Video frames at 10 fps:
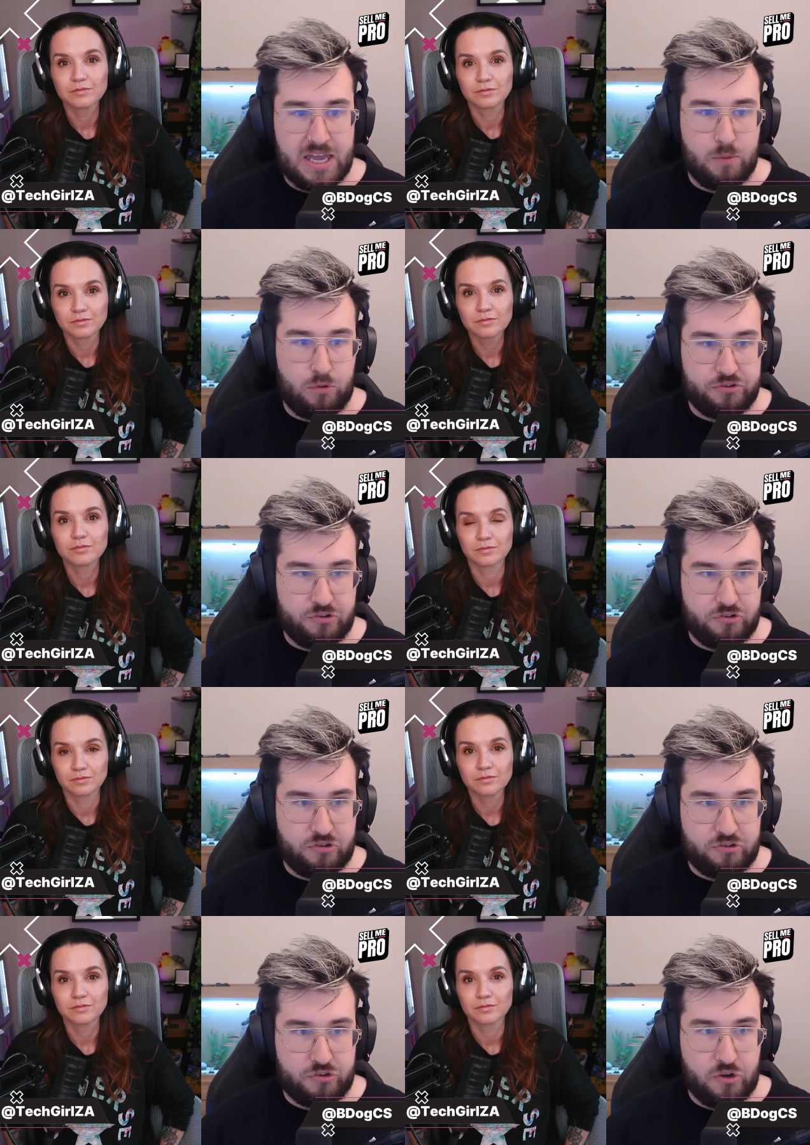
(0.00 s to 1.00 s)
Speaker 1: It wasn't
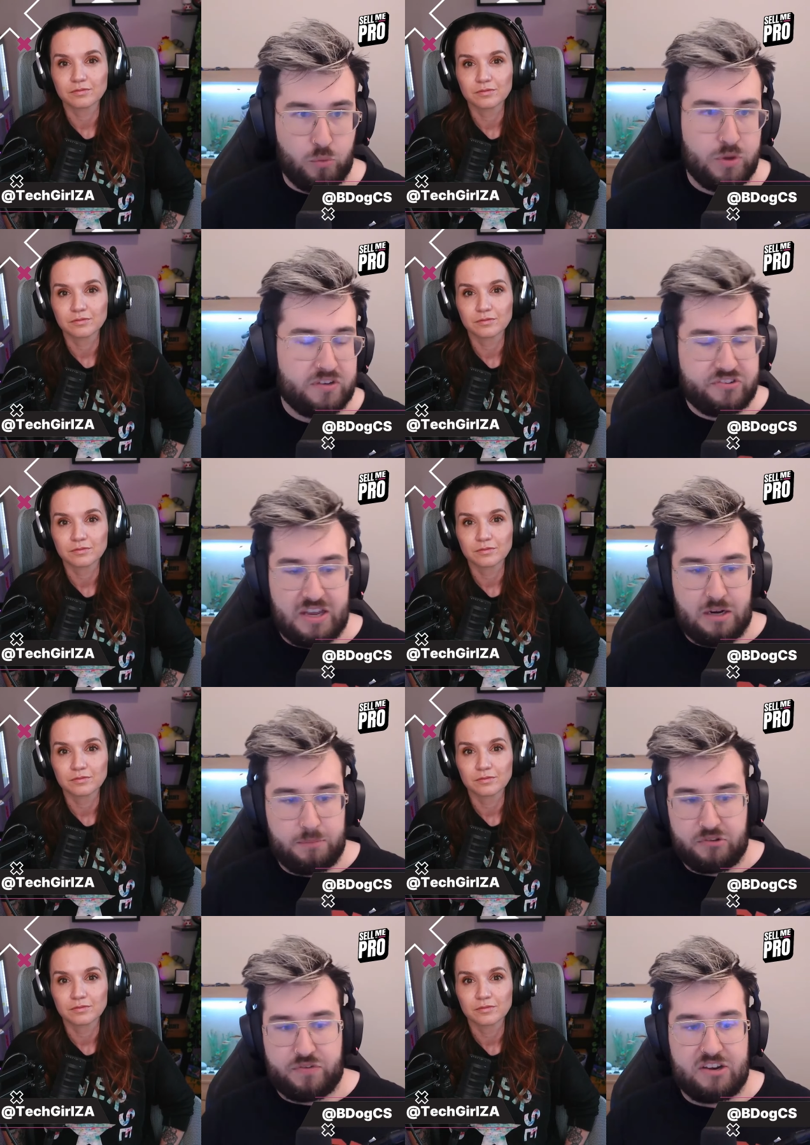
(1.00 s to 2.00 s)
just, we are setting up
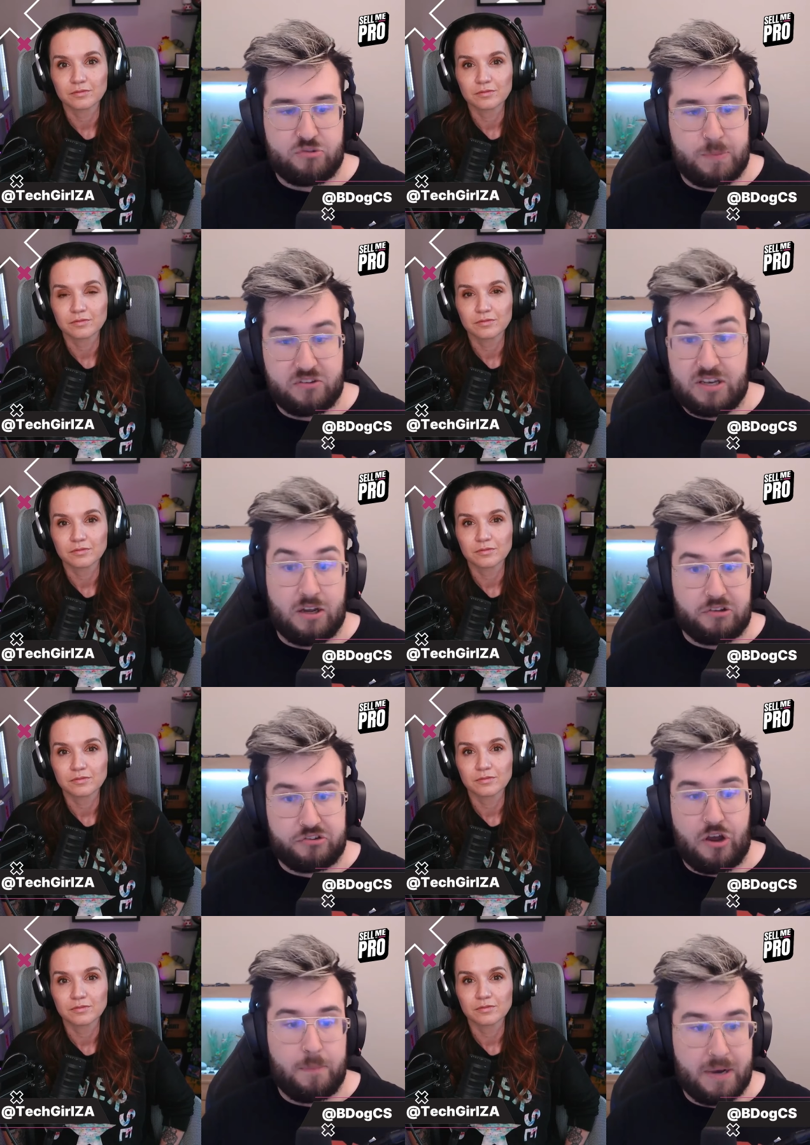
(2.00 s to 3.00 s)
this flashbang to let our
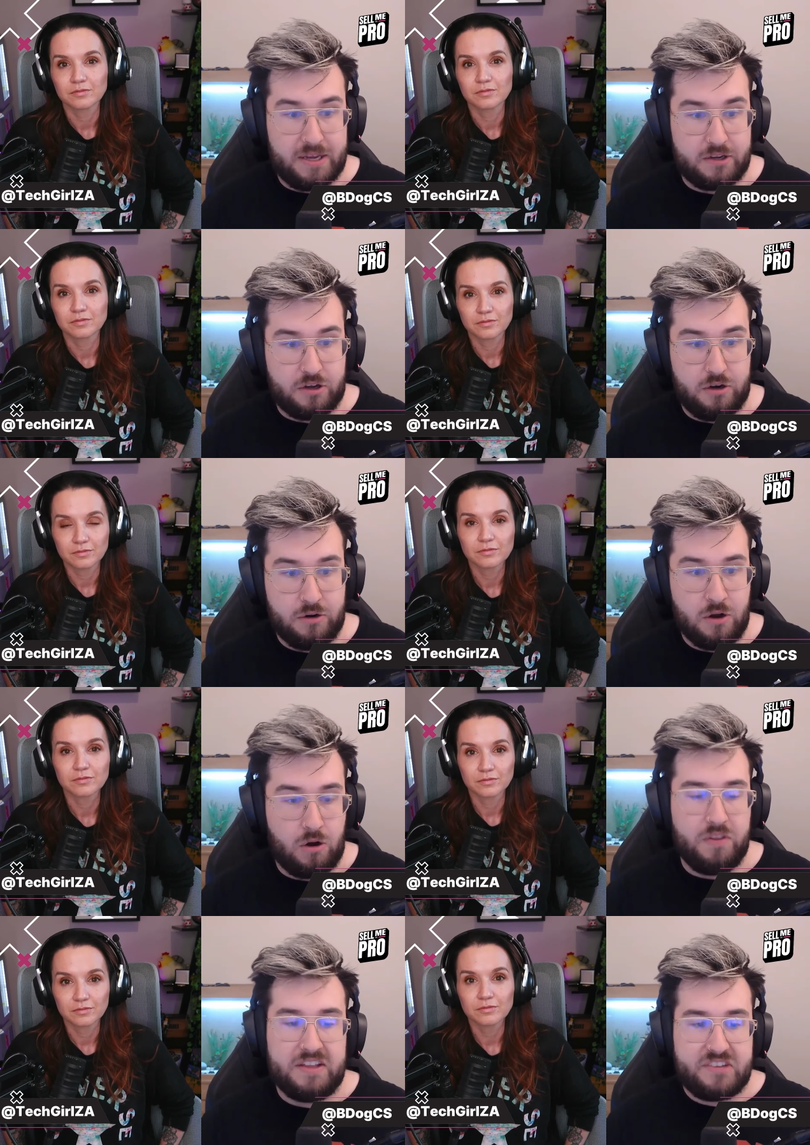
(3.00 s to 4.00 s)
star player go.
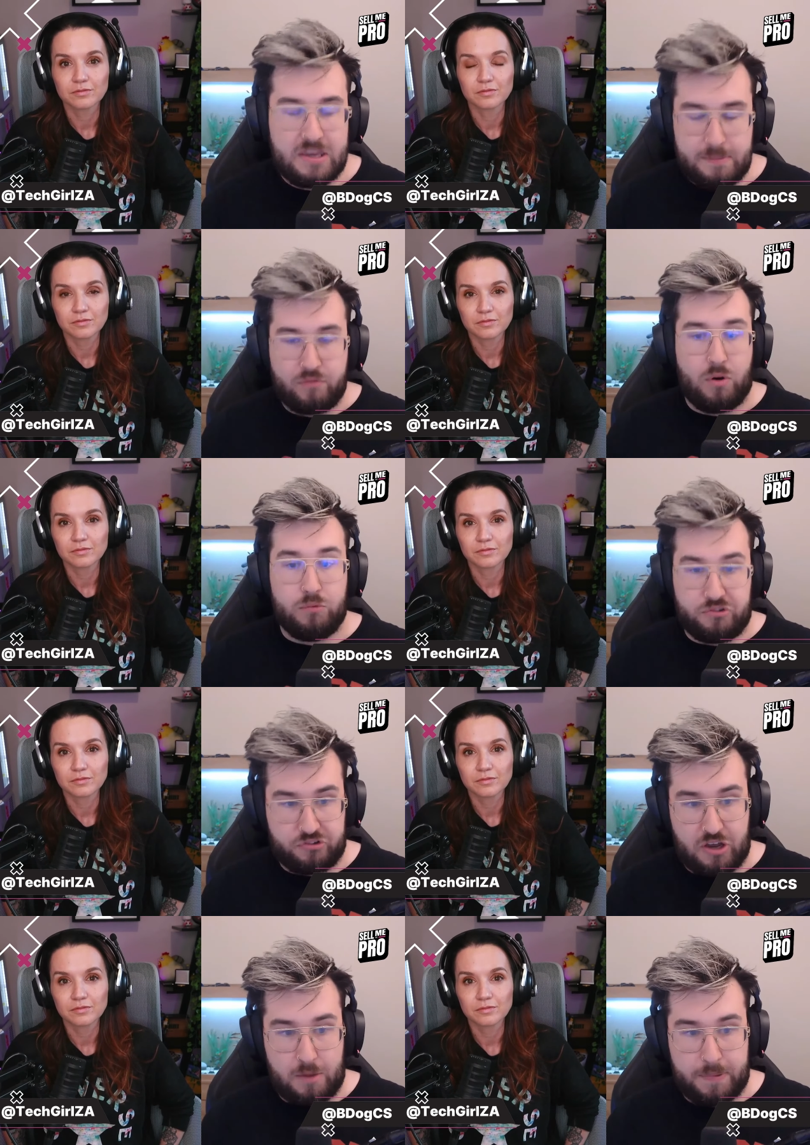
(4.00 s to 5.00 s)
On that team, everyone was a
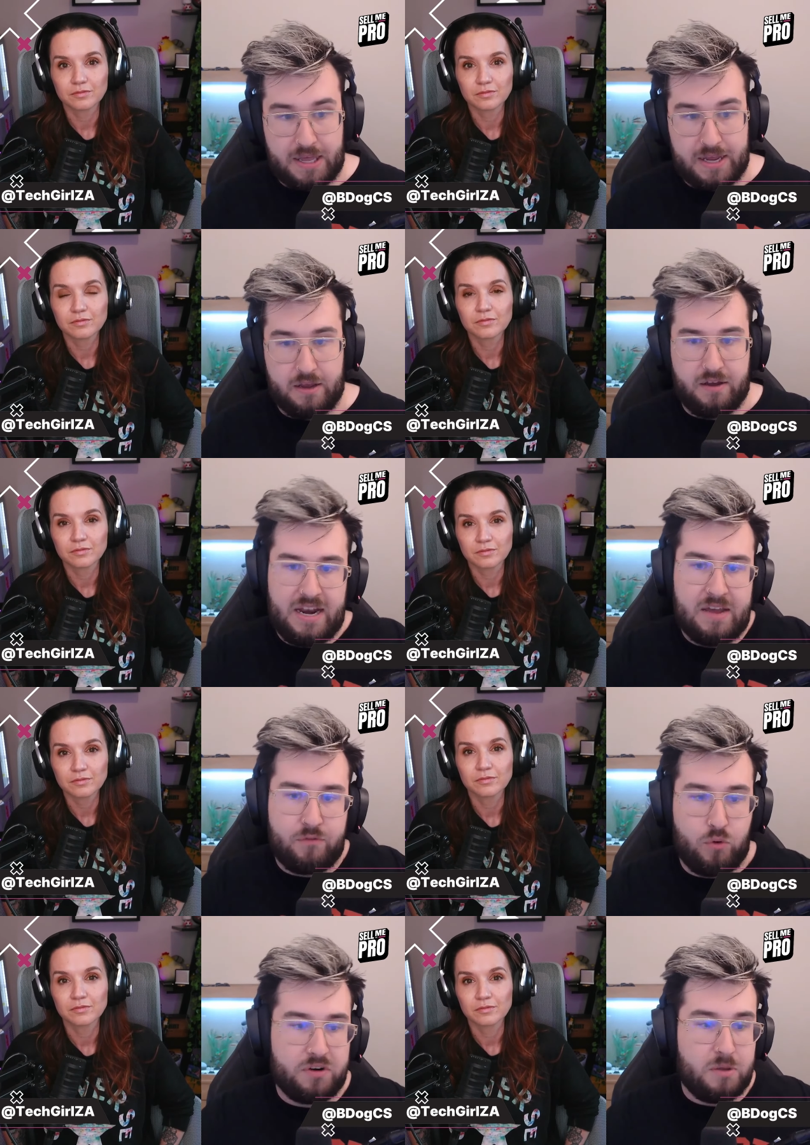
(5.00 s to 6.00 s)
star player, and
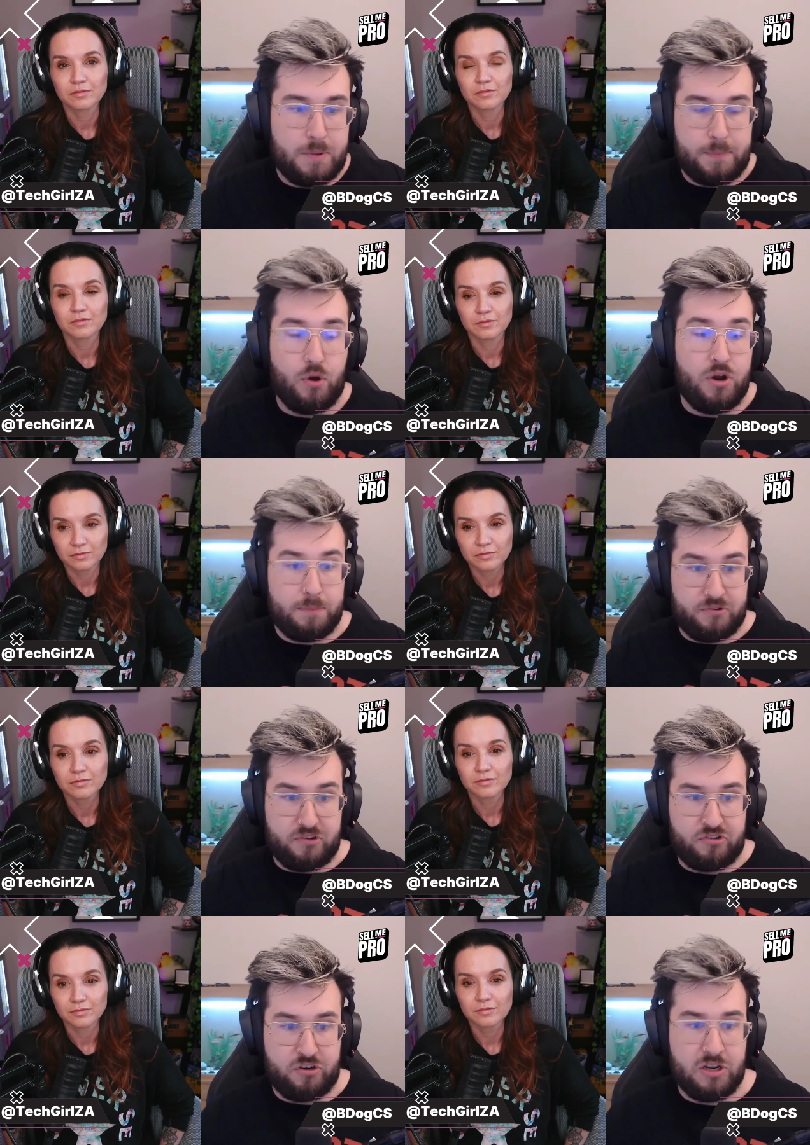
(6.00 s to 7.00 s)
everyone can be put in a
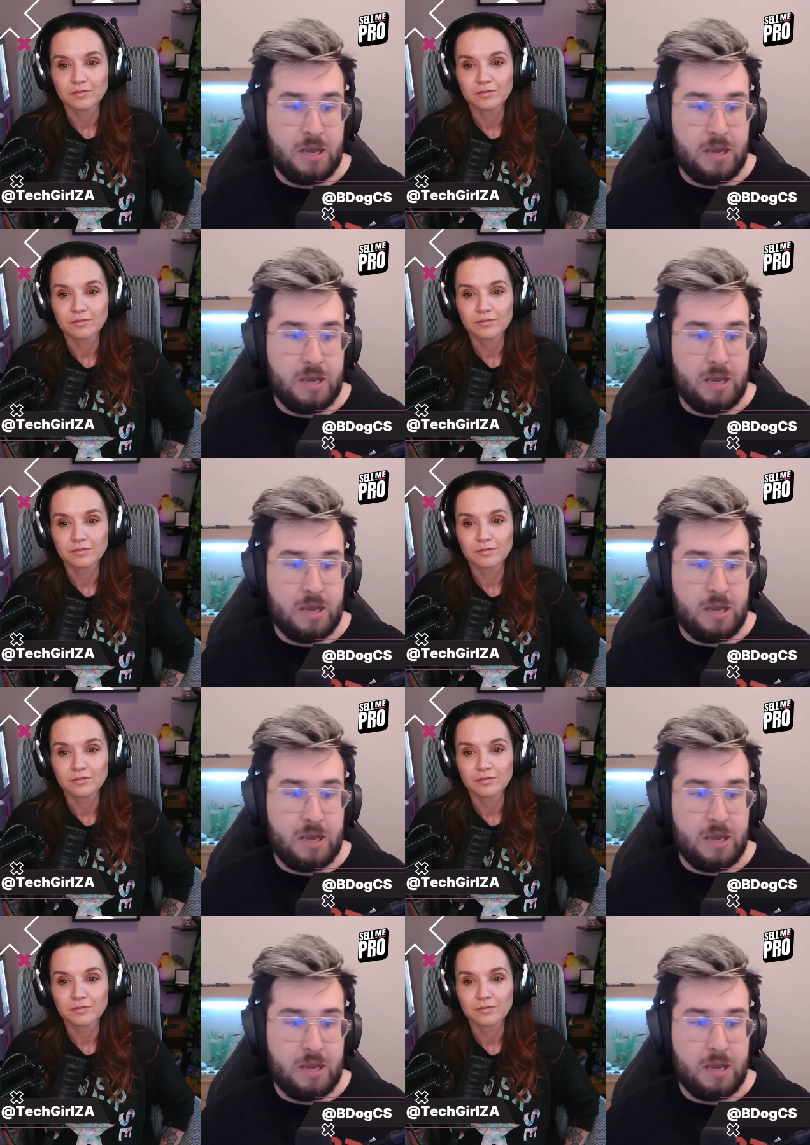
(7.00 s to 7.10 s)
position,